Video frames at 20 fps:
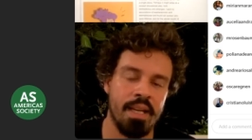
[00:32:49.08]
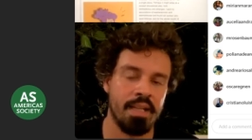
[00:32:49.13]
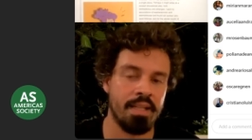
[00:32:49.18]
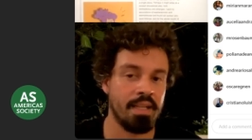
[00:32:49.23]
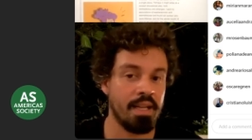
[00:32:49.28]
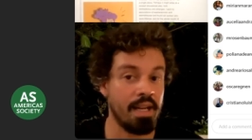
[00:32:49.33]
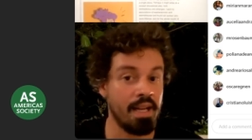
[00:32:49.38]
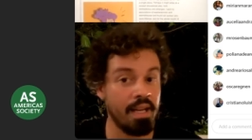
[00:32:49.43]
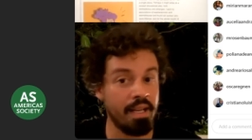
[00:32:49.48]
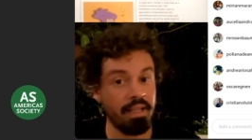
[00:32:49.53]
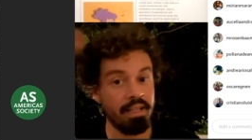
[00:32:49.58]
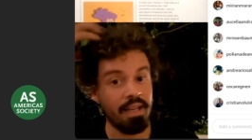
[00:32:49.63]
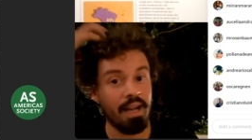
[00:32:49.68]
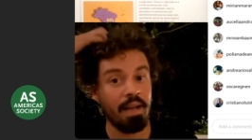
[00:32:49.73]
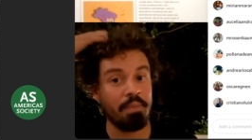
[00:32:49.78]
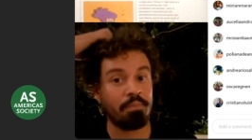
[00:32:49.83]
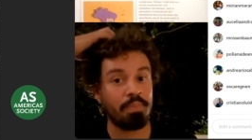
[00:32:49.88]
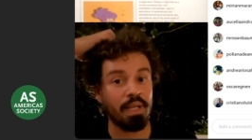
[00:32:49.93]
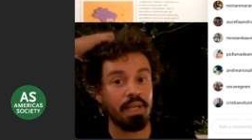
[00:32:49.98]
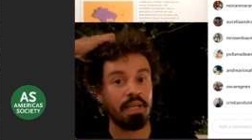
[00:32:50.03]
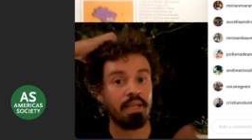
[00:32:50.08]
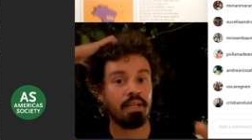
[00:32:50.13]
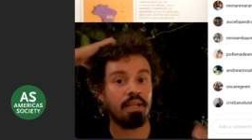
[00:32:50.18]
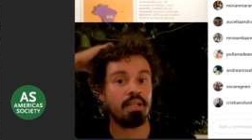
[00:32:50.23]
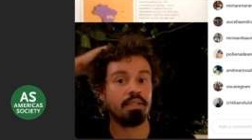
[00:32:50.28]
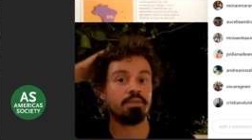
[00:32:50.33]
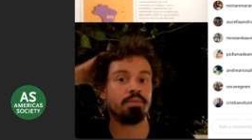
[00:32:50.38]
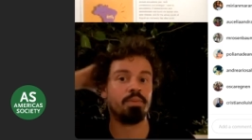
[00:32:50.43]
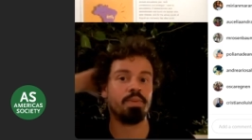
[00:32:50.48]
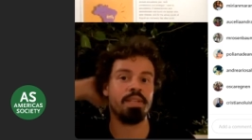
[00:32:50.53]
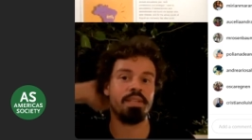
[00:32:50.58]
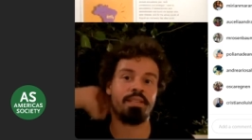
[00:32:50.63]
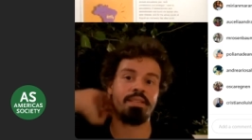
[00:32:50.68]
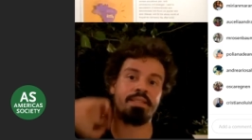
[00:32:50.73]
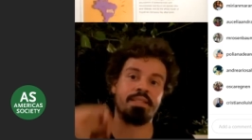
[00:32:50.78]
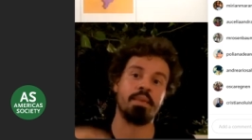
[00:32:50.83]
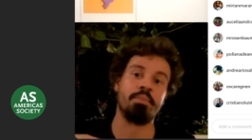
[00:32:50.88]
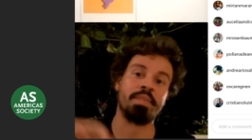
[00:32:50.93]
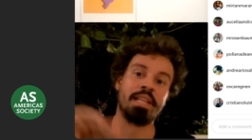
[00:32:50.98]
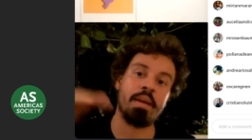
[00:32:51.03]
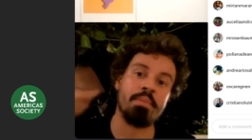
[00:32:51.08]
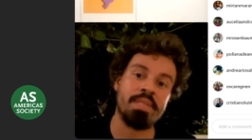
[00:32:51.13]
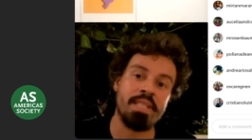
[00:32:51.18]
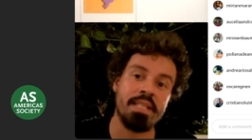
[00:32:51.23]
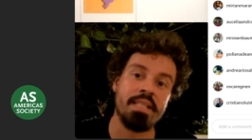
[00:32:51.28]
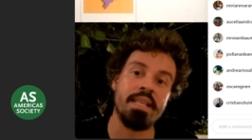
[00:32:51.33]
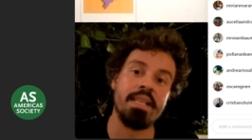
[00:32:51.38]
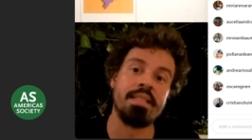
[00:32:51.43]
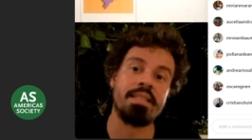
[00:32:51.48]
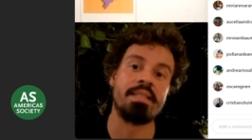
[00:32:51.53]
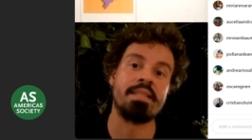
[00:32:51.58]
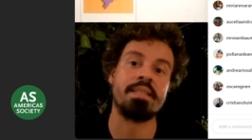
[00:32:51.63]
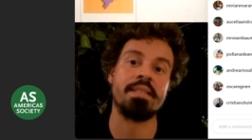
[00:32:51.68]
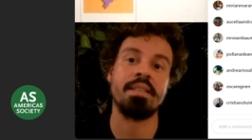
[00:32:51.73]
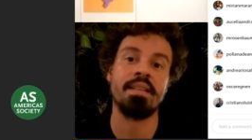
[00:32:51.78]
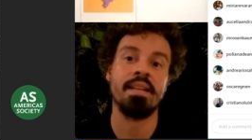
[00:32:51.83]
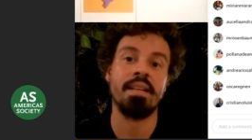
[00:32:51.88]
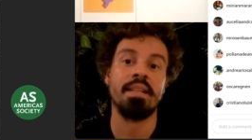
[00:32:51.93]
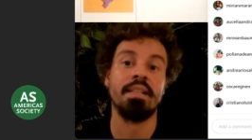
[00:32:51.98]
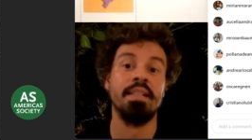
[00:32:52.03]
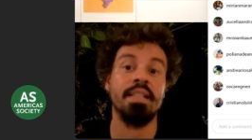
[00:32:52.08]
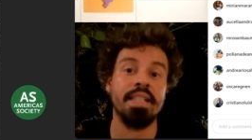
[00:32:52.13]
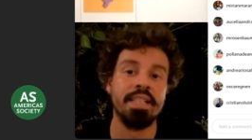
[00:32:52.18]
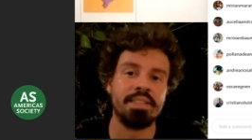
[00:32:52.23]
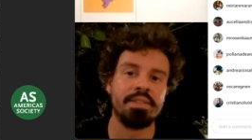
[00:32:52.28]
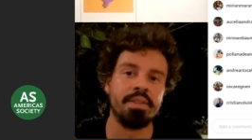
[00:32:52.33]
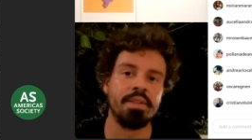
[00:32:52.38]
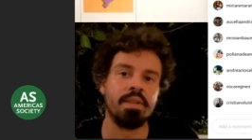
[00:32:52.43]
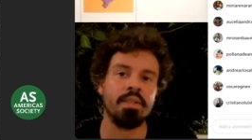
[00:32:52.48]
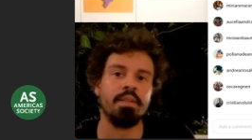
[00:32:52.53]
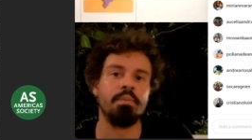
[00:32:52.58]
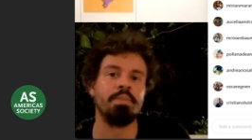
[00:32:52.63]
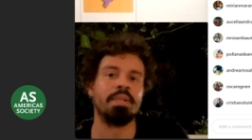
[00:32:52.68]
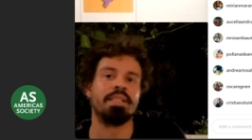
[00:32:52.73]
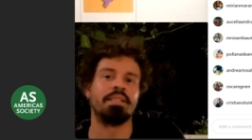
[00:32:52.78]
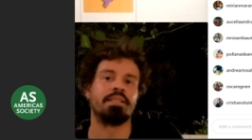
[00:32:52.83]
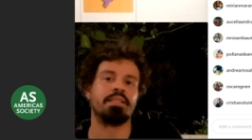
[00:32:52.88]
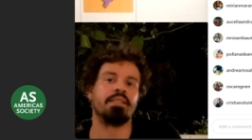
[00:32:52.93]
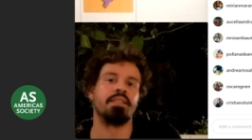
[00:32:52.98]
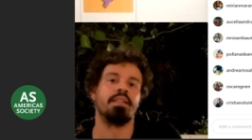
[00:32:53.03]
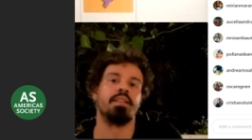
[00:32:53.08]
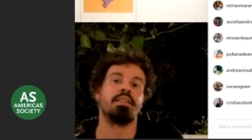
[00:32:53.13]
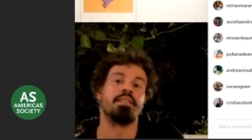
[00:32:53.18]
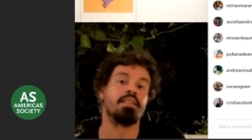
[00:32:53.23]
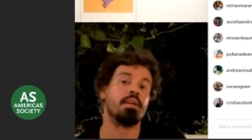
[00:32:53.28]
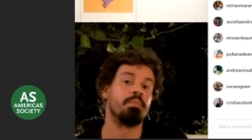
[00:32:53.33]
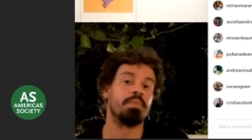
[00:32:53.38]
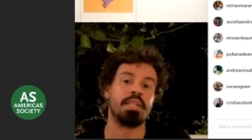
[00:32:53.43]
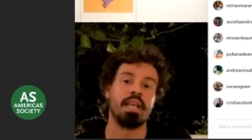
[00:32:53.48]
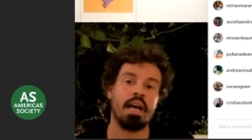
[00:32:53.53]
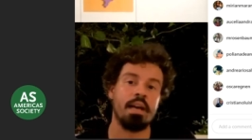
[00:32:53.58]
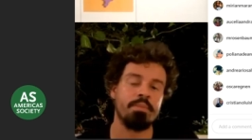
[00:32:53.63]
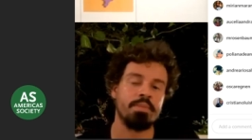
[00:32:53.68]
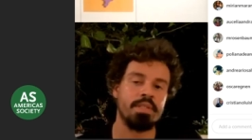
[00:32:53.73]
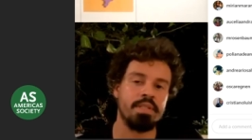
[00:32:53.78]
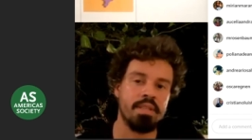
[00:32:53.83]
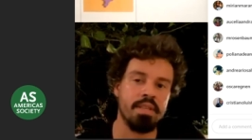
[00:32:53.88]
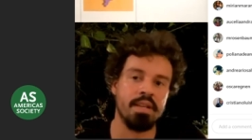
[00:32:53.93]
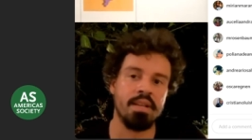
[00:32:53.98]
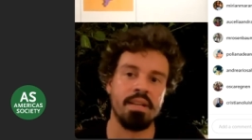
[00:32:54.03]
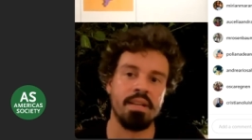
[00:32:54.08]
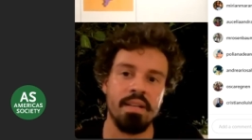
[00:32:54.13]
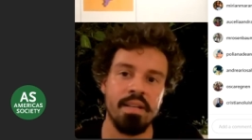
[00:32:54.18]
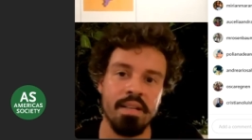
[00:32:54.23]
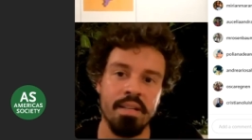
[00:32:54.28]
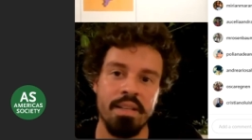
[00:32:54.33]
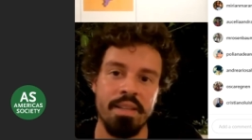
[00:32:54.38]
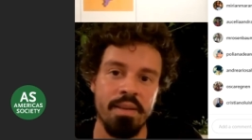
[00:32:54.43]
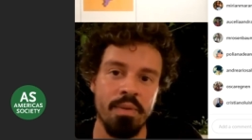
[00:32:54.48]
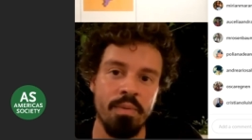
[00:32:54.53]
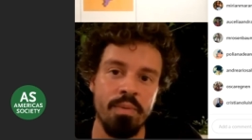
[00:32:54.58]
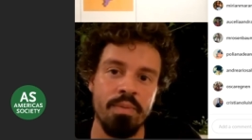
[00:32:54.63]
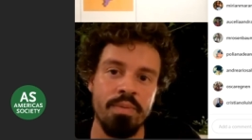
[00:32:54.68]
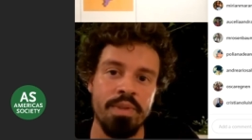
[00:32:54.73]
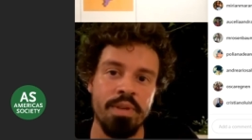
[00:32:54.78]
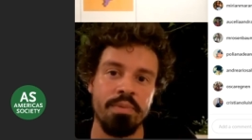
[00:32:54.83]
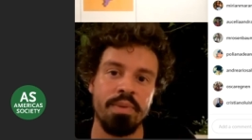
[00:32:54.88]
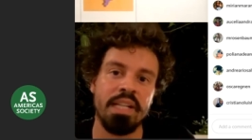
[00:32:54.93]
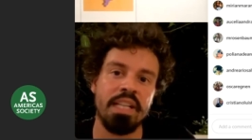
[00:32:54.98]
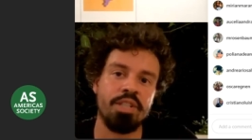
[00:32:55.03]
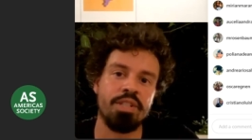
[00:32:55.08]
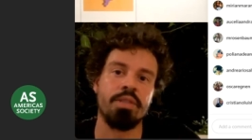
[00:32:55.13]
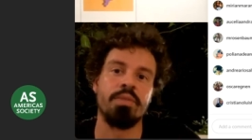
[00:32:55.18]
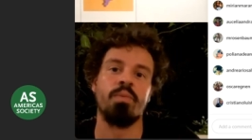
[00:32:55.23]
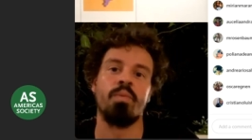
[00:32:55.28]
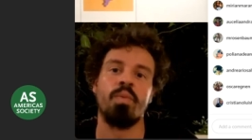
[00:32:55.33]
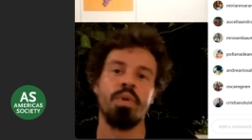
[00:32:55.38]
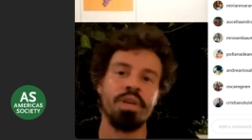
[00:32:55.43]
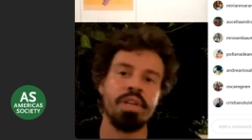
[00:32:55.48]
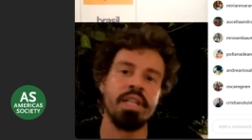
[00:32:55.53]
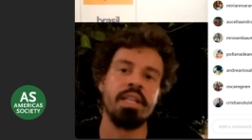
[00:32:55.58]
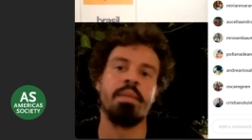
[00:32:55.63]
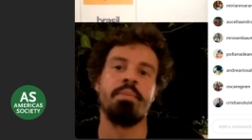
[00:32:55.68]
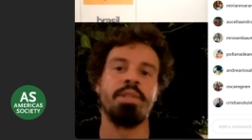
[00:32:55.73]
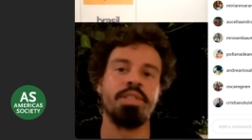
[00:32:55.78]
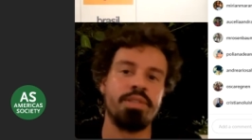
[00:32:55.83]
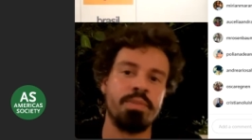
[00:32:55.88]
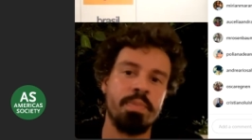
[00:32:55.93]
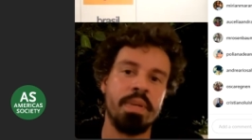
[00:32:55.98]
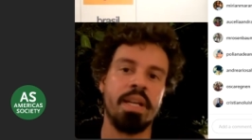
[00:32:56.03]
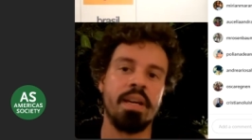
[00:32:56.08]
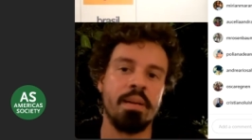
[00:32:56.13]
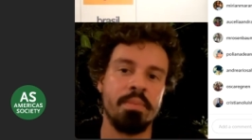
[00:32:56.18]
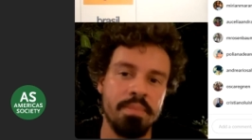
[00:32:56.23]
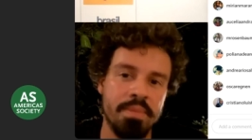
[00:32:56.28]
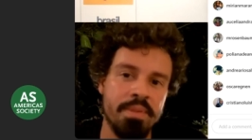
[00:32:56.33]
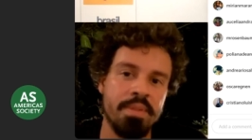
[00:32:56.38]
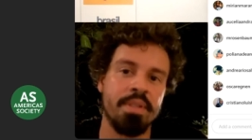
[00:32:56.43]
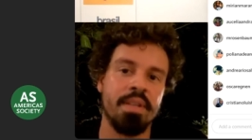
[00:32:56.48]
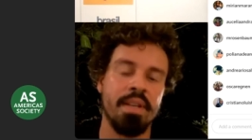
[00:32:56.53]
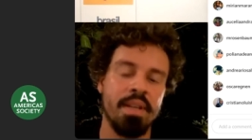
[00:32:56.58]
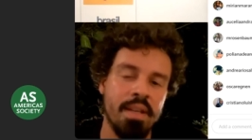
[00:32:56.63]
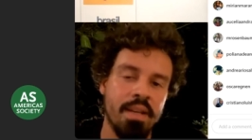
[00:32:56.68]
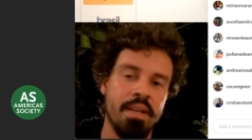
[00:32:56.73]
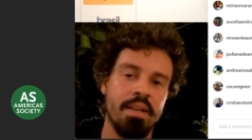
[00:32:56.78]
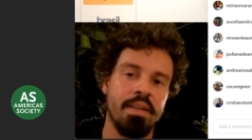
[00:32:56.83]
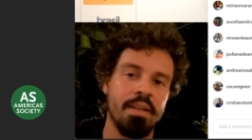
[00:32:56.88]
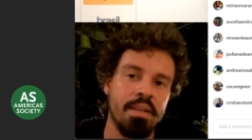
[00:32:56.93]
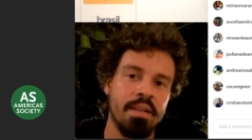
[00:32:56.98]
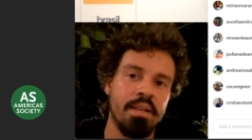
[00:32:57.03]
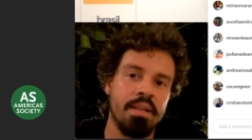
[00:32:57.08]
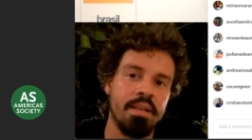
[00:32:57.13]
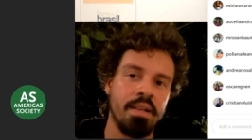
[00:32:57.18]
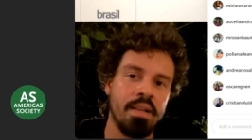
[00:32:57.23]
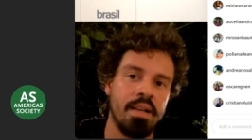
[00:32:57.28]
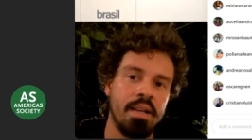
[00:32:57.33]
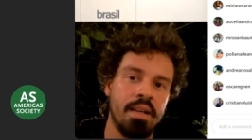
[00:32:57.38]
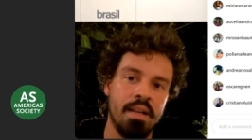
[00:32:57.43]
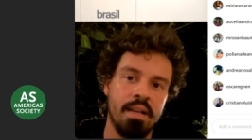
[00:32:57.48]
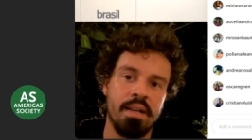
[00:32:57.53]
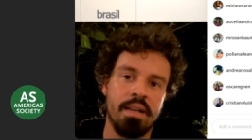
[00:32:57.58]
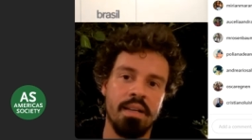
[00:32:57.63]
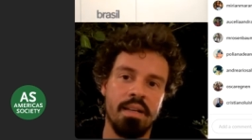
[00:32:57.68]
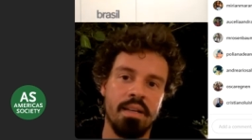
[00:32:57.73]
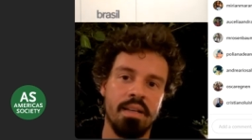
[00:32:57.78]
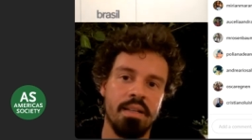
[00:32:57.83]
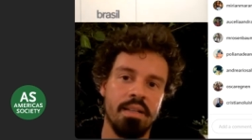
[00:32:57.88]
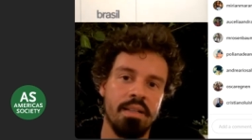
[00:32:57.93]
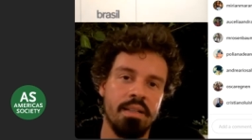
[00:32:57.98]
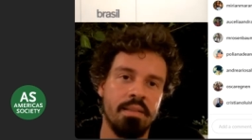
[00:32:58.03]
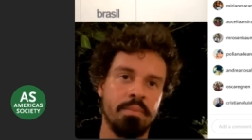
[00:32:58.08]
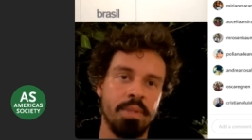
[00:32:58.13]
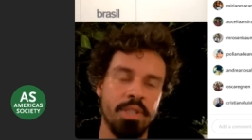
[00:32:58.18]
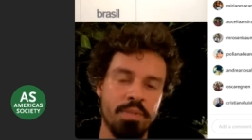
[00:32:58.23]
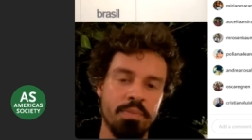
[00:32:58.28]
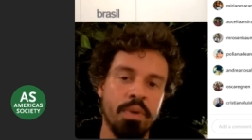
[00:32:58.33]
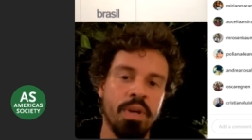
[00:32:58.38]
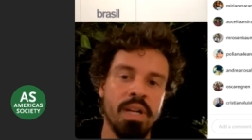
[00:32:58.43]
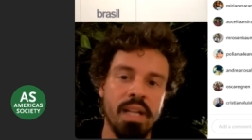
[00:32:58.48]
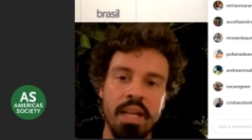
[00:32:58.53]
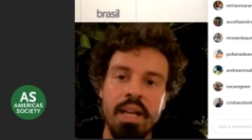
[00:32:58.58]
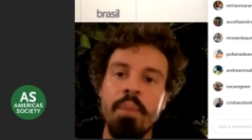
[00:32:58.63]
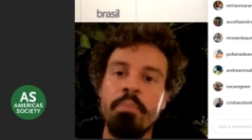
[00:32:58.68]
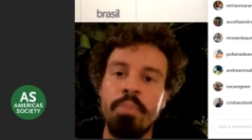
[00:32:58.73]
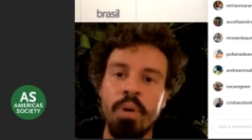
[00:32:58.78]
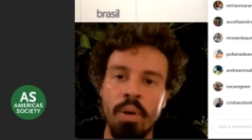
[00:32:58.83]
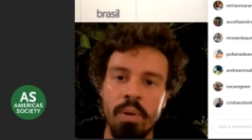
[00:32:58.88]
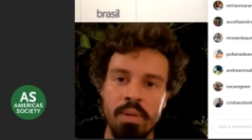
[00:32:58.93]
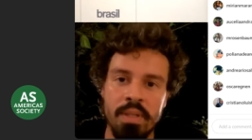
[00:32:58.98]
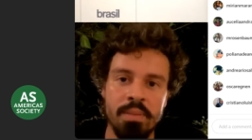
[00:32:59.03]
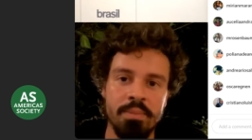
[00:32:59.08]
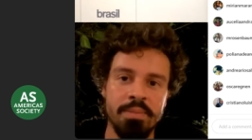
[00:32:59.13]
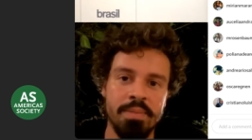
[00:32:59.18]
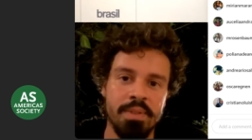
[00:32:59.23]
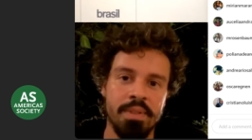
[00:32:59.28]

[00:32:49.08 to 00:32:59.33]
I play a lot with sometimes it's literal, but sometimes the relation word and image becomes much more like a poem.